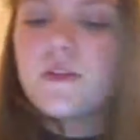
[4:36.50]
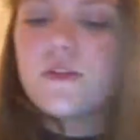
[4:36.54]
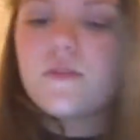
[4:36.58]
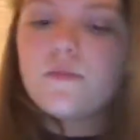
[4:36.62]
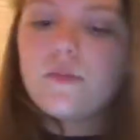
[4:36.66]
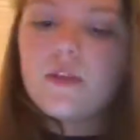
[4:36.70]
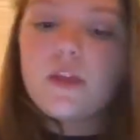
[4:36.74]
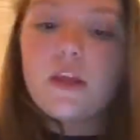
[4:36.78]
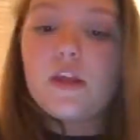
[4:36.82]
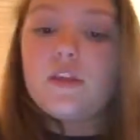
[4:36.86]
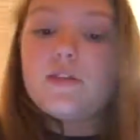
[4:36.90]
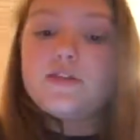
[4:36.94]
I don't
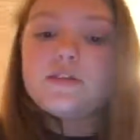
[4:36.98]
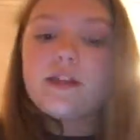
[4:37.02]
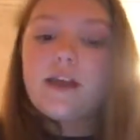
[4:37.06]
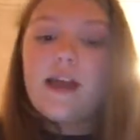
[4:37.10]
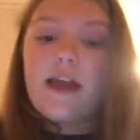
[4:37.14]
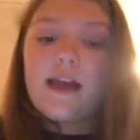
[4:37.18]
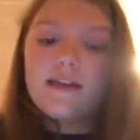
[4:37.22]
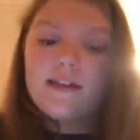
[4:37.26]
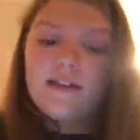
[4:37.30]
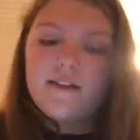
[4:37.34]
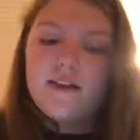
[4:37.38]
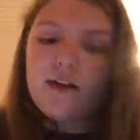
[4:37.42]
really use the
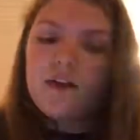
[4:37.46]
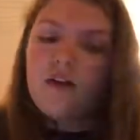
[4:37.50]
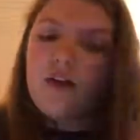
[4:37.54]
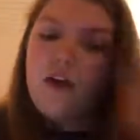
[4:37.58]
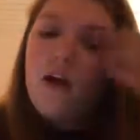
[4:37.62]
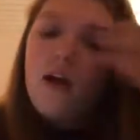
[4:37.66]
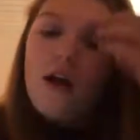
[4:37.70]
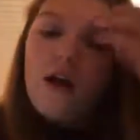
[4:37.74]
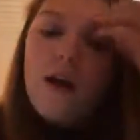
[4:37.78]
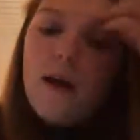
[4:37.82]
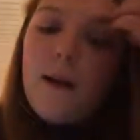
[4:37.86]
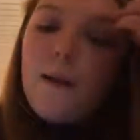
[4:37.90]
calculator.
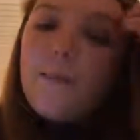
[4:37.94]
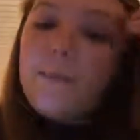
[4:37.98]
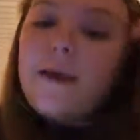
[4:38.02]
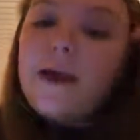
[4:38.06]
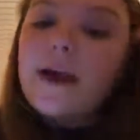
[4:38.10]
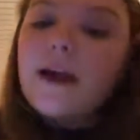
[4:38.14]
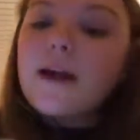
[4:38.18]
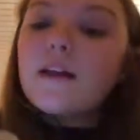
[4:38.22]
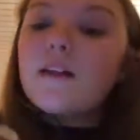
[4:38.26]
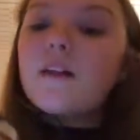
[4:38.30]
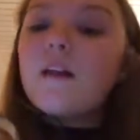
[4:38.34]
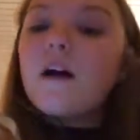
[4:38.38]

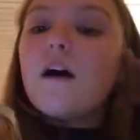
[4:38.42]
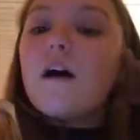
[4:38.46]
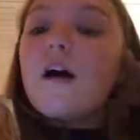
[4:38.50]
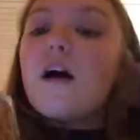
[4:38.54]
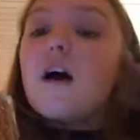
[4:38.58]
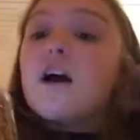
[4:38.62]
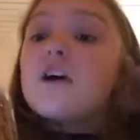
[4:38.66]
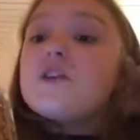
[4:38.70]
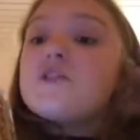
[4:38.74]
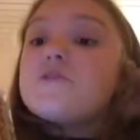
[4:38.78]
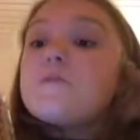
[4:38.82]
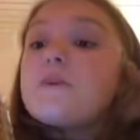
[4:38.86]
Pic
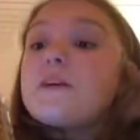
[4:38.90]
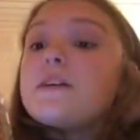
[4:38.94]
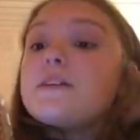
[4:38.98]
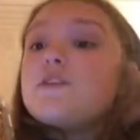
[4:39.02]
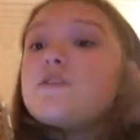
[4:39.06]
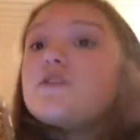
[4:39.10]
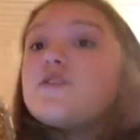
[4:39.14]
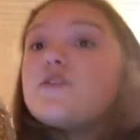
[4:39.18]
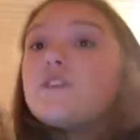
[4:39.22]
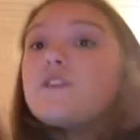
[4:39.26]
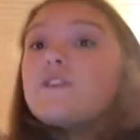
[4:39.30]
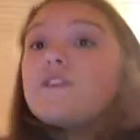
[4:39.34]
Collage,
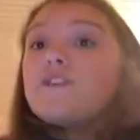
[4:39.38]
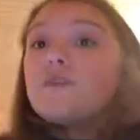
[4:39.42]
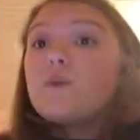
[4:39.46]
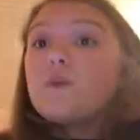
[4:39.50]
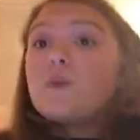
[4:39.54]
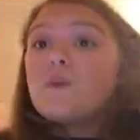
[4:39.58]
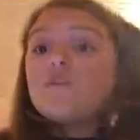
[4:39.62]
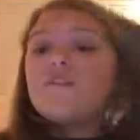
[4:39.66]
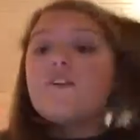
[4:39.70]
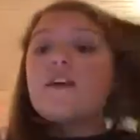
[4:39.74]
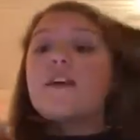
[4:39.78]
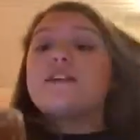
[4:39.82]
Messenger
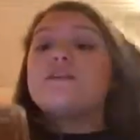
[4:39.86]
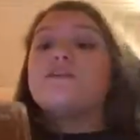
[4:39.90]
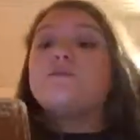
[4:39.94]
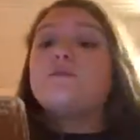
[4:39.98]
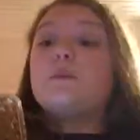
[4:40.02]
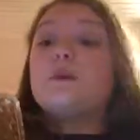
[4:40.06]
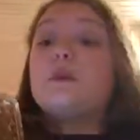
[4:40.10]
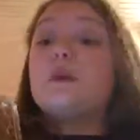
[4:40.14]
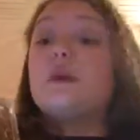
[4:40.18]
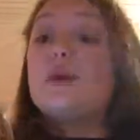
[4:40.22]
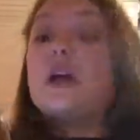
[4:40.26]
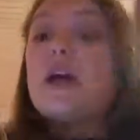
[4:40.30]
for
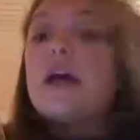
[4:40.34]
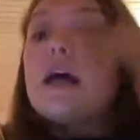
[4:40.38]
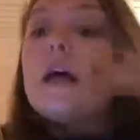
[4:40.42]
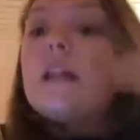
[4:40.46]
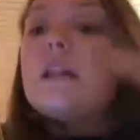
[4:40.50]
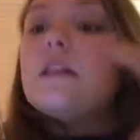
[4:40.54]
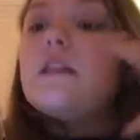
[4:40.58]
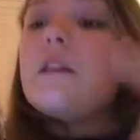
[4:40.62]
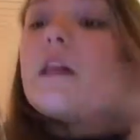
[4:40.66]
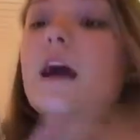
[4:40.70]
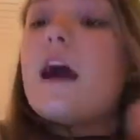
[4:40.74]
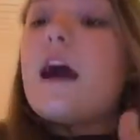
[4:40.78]
Facebook,
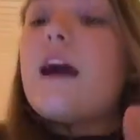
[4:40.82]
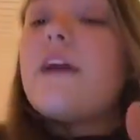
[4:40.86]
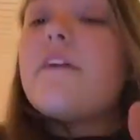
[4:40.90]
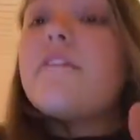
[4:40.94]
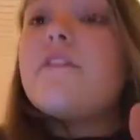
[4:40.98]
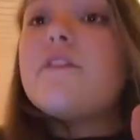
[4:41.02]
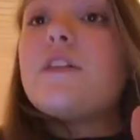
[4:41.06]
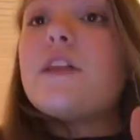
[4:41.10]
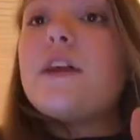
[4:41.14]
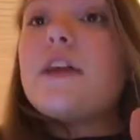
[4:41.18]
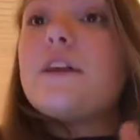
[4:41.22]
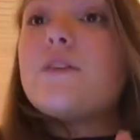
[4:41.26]

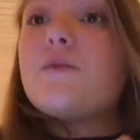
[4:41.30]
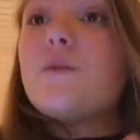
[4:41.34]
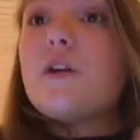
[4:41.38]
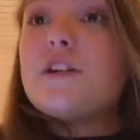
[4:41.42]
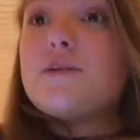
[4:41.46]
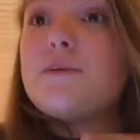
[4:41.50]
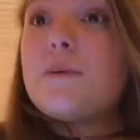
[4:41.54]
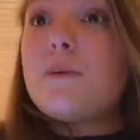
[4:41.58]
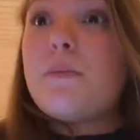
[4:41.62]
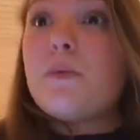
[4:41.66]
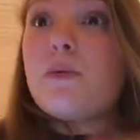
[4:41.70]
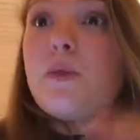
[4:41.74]
Lively to
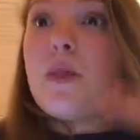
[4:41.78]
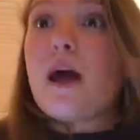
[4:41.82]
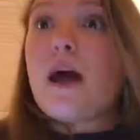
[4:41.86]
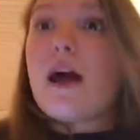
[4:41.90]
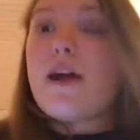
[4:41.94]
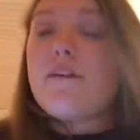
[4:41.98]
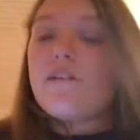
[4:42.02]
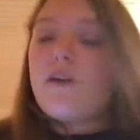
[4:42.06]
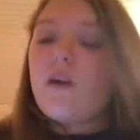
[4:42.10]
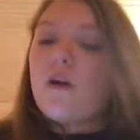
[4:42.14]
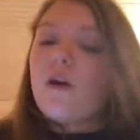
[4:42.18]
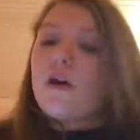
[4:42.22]
watch people
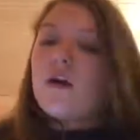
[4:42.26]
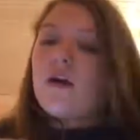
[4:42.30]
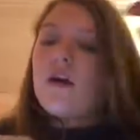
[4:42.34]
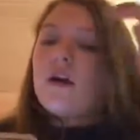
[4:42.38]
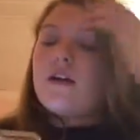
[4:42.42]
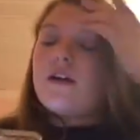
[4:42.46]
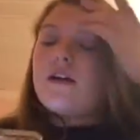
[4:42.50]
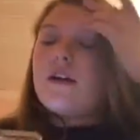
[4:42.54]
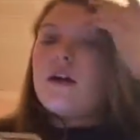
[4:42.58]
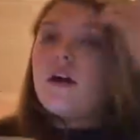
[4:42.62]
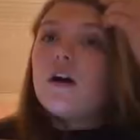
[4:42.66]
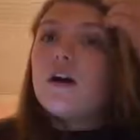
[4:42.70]
live
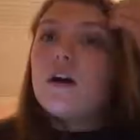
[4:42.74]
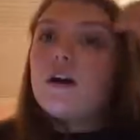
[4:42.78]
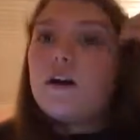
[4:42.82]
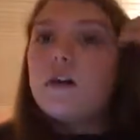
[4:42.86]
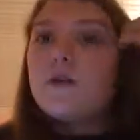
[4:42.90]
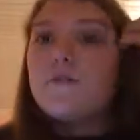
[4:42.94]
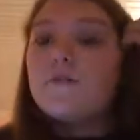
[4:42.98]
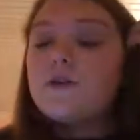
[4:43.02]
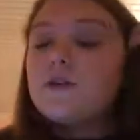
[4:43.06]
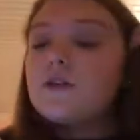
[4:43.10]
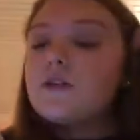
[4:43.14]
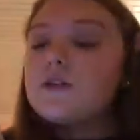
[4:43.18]
on
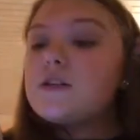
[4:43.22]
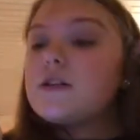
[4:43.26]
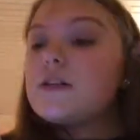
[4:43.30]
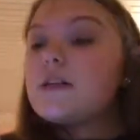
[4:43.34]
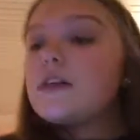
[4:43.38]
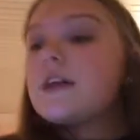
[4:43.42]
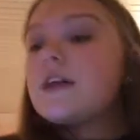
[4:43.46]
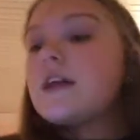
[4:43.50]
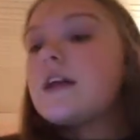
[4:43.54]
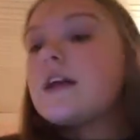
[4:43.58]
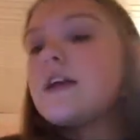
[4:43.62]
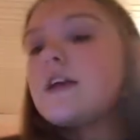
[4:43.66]

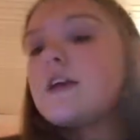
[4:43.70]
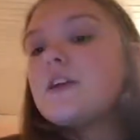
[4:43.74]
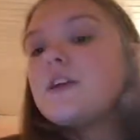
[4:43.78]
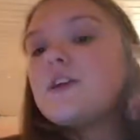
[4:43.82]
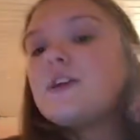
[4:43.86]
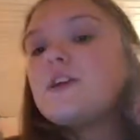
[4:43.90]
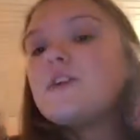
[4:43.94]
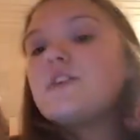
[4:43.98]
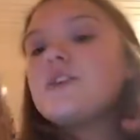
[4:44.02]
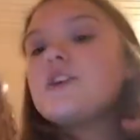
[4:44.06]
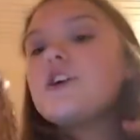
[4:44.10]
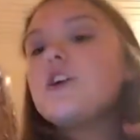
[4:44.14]
Musical.ly,
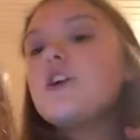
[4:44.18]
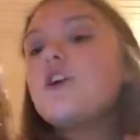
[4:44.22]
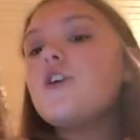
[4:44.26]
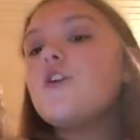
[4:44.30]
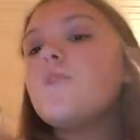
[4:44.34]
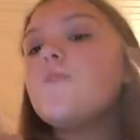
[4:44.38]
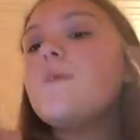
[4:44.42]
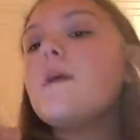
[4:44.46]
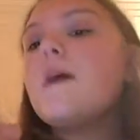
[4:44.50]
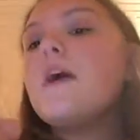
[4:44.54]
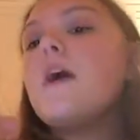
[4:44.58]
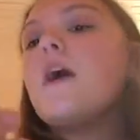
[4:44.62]

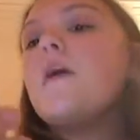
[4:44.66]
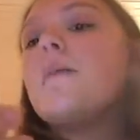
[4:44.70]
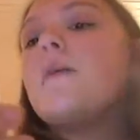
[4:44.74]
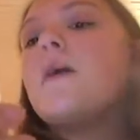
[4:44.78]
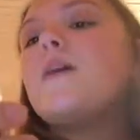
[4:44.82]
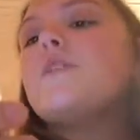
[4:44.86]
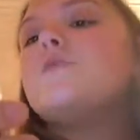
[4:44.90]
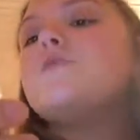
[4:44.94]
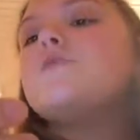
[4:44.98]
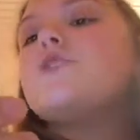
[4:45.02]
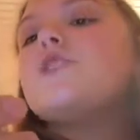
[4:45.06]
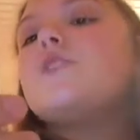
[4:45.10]
YouTube,
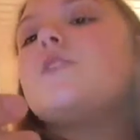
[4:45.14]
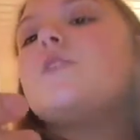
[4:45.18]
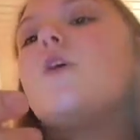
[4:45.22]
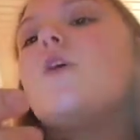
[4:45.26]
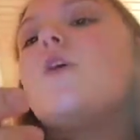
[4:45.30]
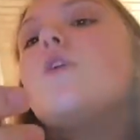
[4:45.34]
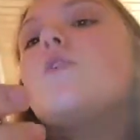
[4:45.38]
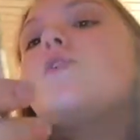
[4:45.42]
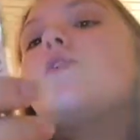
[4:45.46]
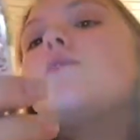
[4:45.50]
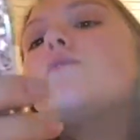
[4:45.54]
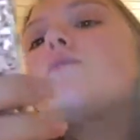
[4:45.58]
Bitemoji,
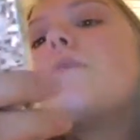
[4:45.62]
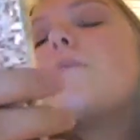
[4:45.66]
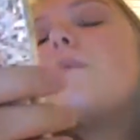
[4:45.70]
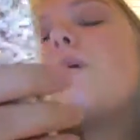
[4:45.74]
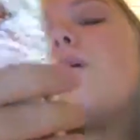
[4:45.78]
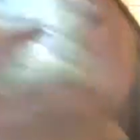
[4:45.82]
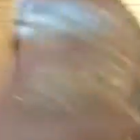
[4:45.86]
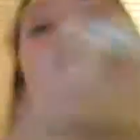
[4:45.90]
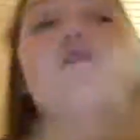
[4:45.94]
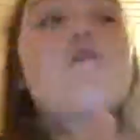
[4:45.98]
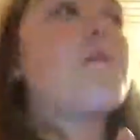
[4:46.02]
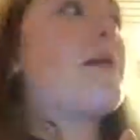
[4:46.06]
the
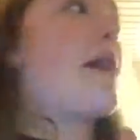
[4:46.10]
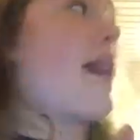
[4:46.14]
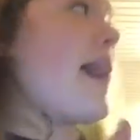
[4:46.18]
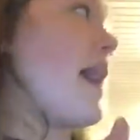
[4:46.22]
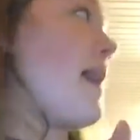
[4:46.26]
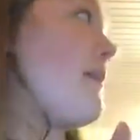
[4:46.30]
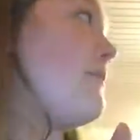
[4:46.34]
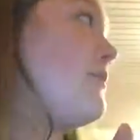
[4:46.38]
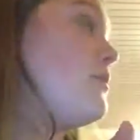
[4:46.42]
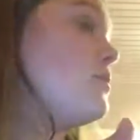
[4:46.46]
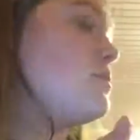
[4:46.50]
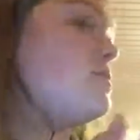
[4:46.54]
remote for my
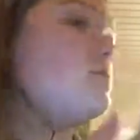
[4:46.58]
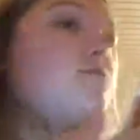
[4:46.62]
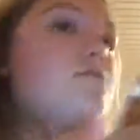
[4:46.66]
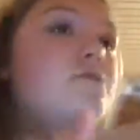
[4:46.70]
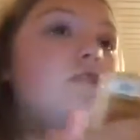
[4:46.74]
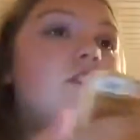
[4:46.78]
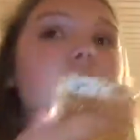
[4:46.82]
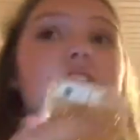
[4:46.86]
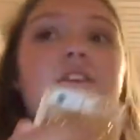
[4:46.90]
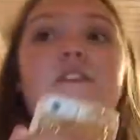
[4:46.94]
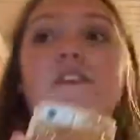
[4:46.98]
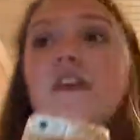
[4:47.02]
Apple
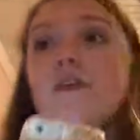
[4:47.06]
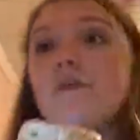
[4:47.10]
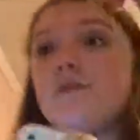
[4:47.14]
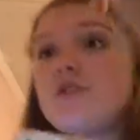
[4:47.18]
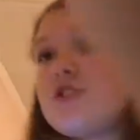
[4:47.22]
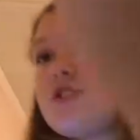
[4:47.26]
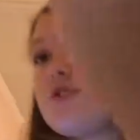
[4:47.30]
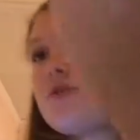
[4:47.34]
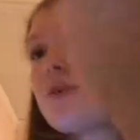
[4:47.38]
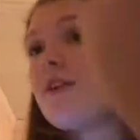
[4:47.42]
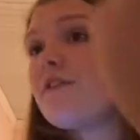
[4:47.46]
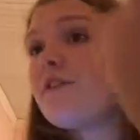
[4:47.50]
TV,
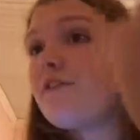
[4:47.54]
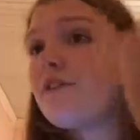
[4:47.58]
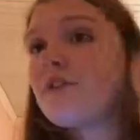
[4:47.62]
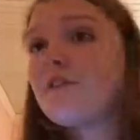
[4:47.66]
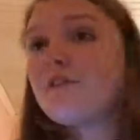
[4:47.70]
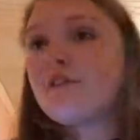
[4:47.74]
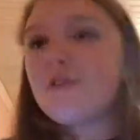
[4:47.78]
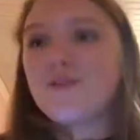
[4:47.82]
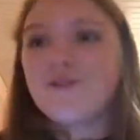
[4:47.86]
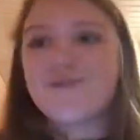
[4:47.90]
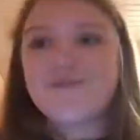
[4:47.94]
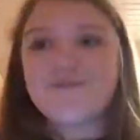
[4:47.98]
which is right in front
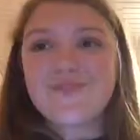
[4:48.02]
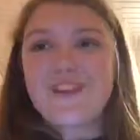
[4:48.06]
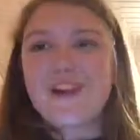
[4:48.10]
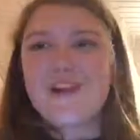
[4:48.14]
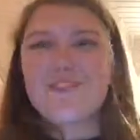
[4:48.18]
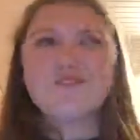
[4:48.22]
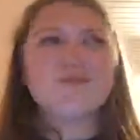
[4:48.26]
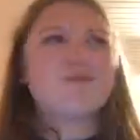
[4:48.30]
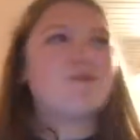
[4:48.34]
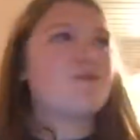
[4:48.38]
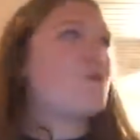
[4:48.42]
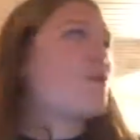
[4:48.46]
of you. I
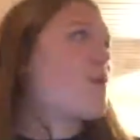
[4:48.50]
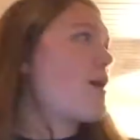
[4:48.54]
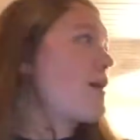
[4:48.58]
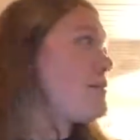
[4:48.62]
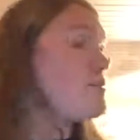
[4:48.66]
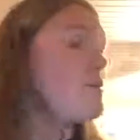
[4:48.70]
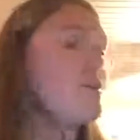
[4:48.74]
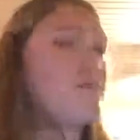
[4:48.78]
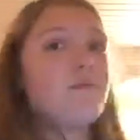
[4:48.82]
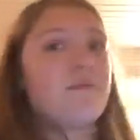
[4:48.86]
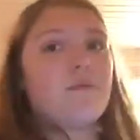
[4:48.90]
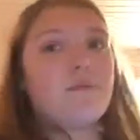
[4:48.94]
don't know why I
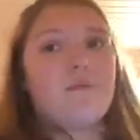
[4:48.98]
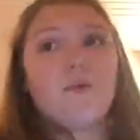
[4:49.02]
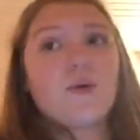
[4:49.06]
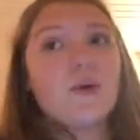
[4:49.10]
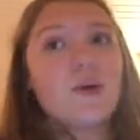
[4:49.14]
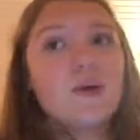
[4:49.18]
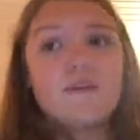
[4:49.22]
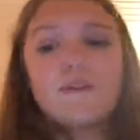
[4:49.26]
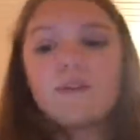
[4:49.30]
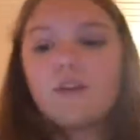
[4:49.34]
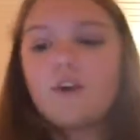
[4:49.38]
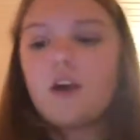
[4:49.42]
was
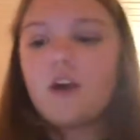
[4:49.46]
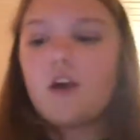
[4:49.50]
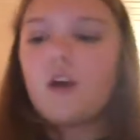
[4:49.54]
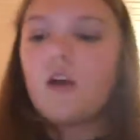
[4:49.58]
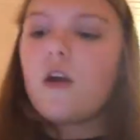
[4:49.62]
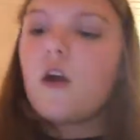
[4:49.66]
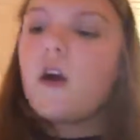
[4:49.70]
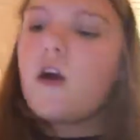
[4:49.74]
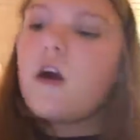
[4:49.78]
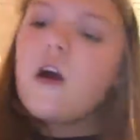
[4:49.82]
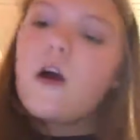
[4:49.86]
pointing over there.